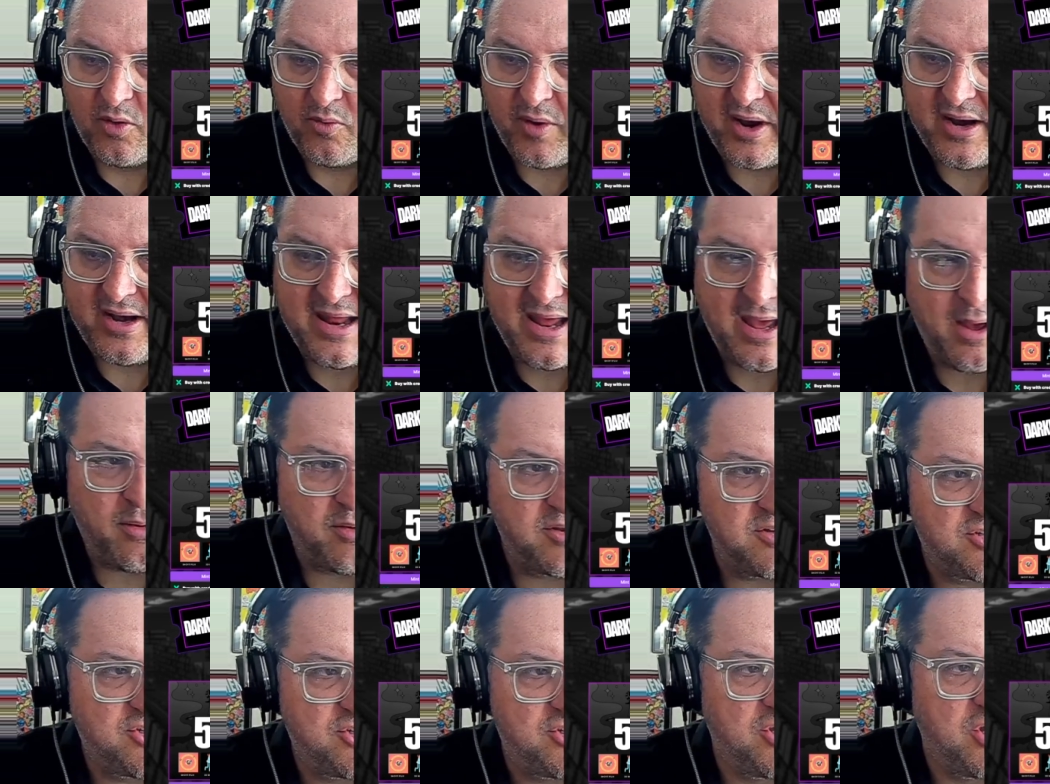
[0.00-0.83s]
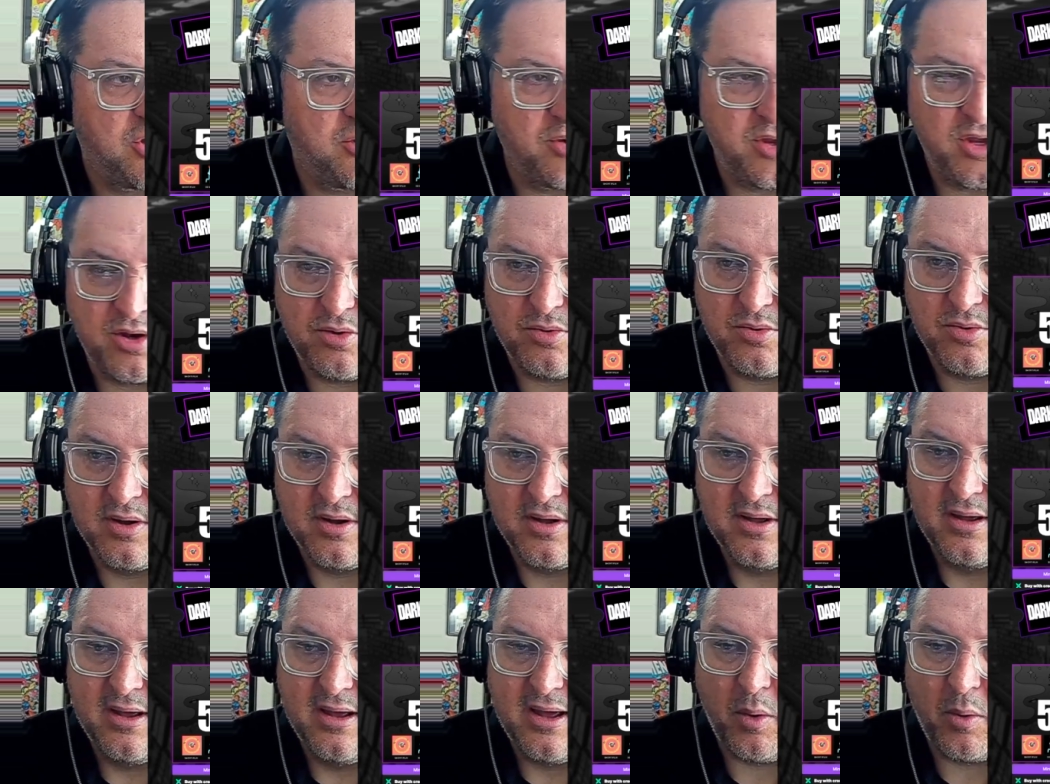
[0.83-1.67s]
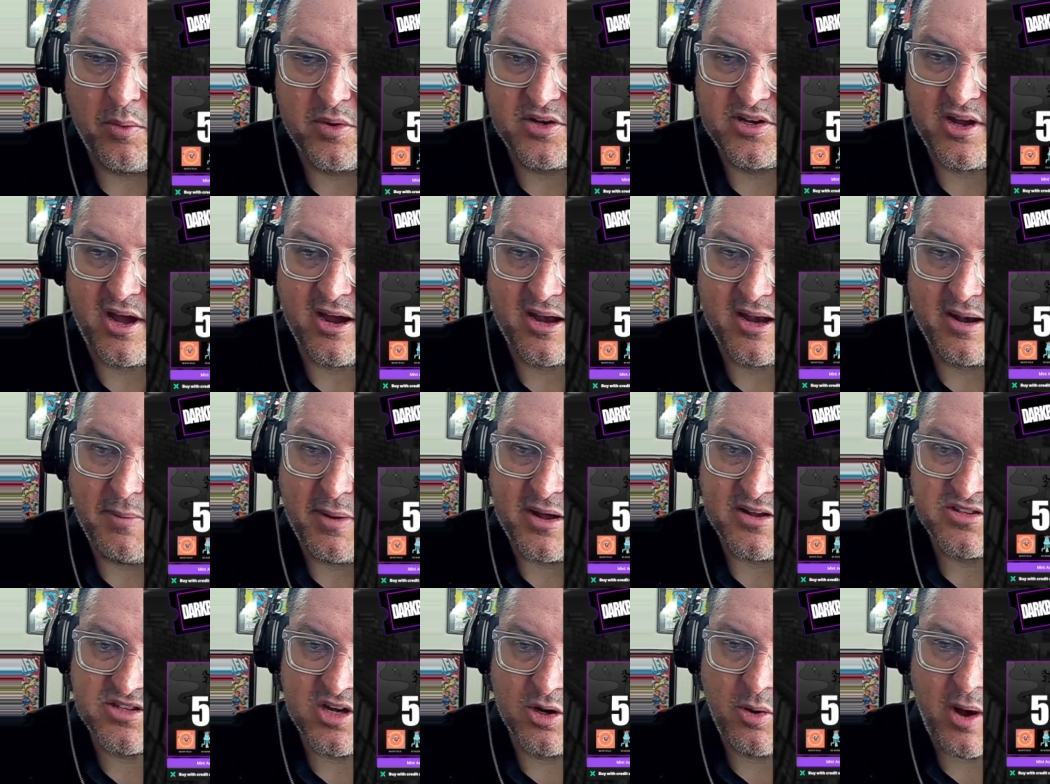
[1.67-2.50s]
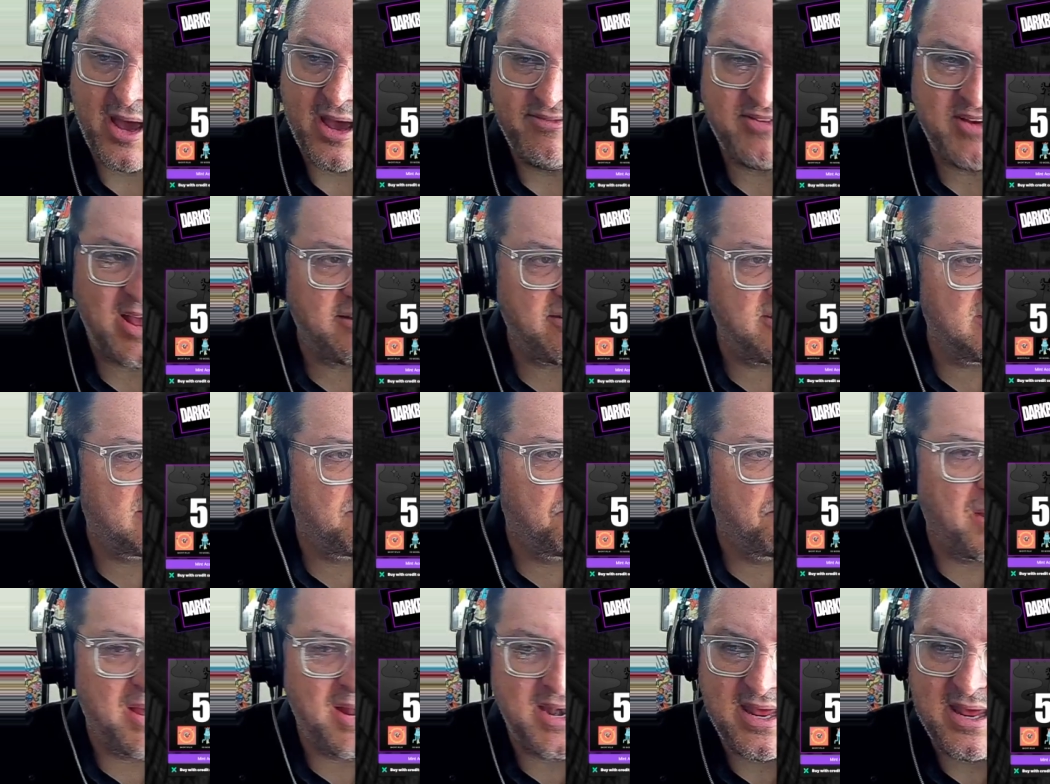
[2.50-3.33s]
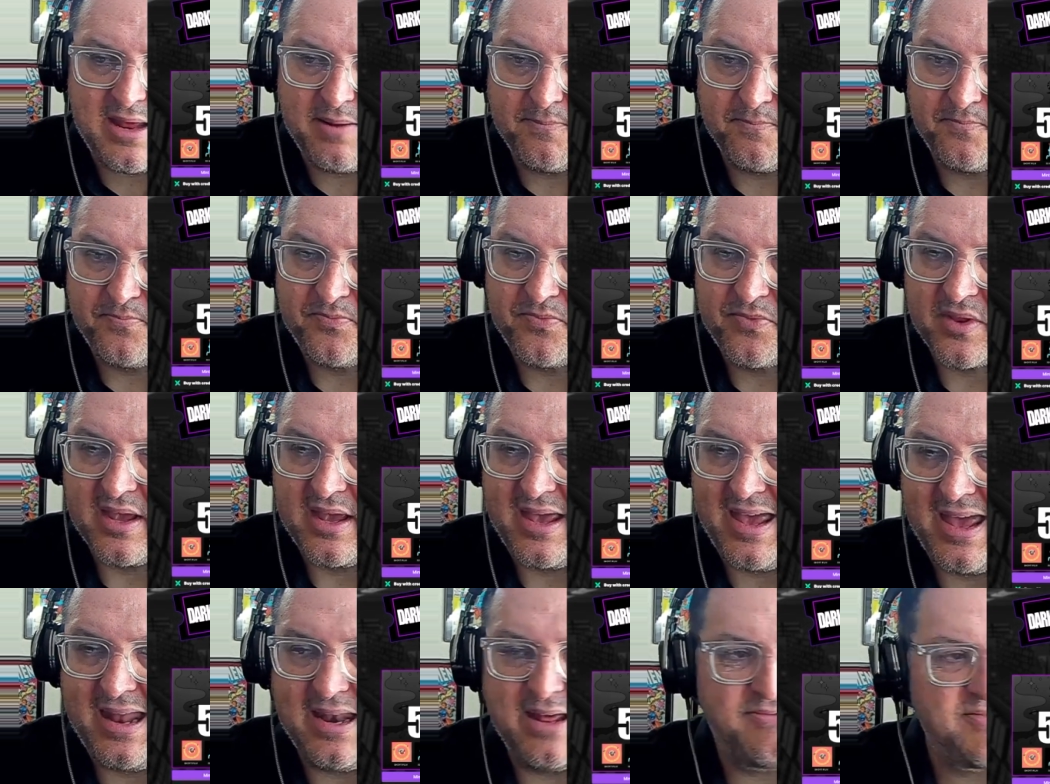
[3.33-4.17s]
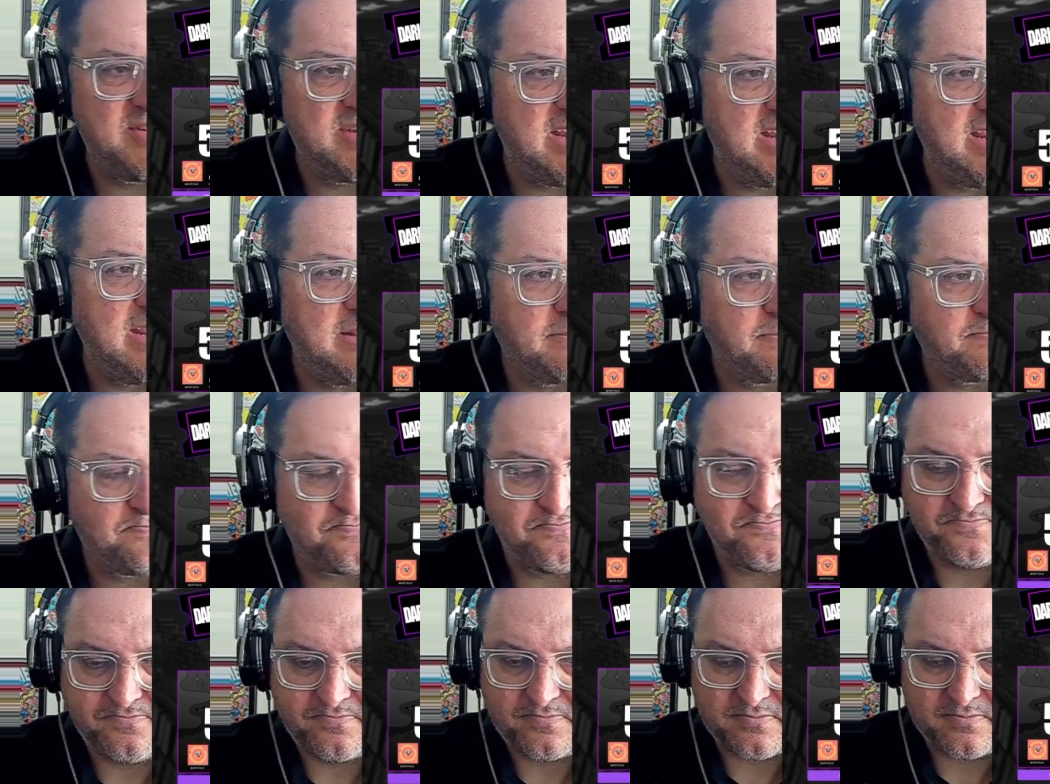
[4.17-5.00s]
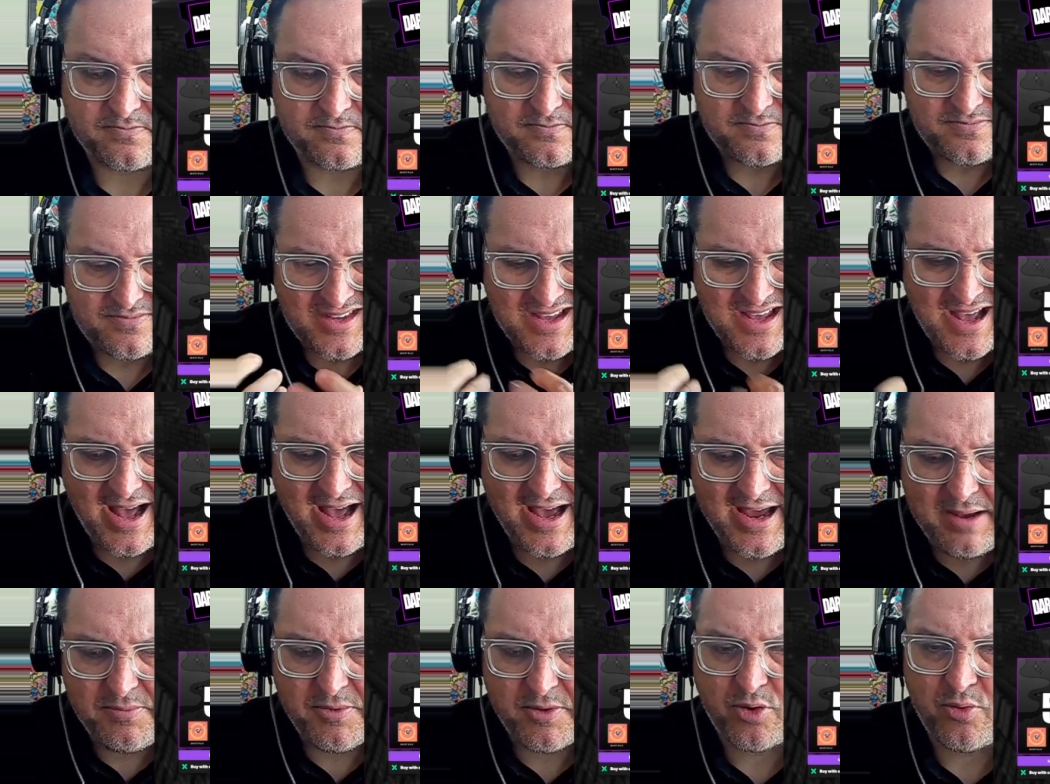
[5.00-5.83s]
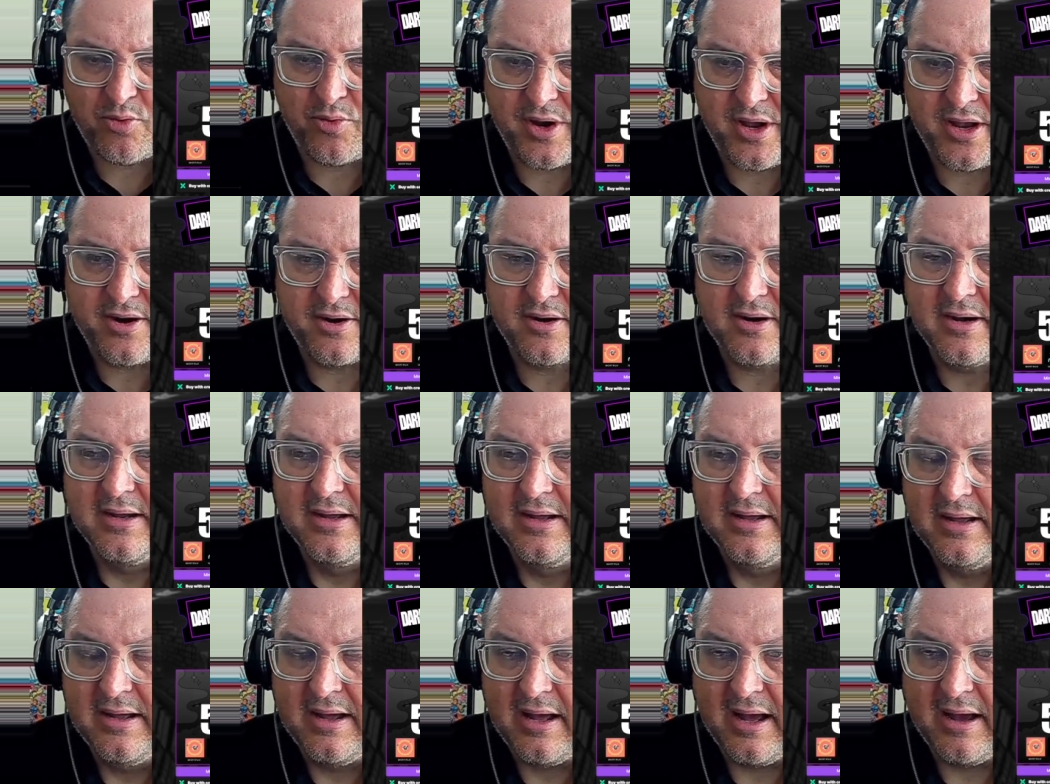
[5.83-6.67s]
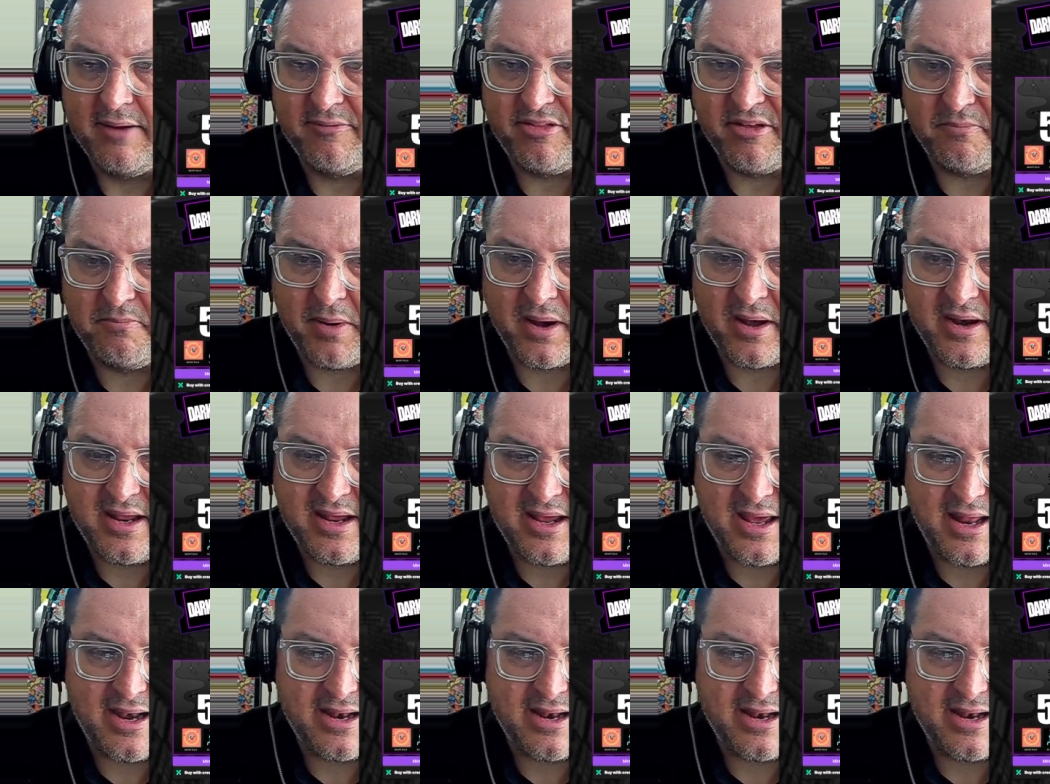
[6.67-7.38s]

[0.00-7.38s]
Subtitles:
right now is show you what we're talking about. So I've got this Buddy NFT. I am the creator of the Buddy